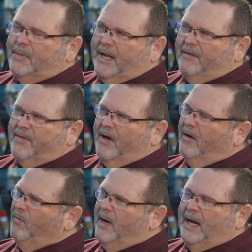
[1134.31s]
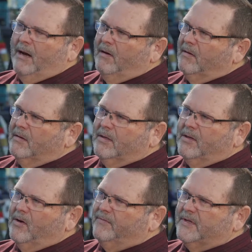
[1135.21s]
But I thought, wow,
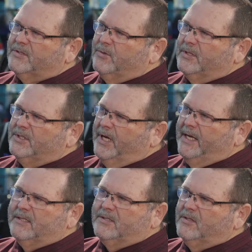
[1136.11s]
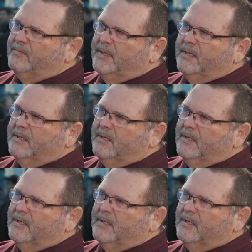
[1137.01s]
you know, if this were Jake's tuba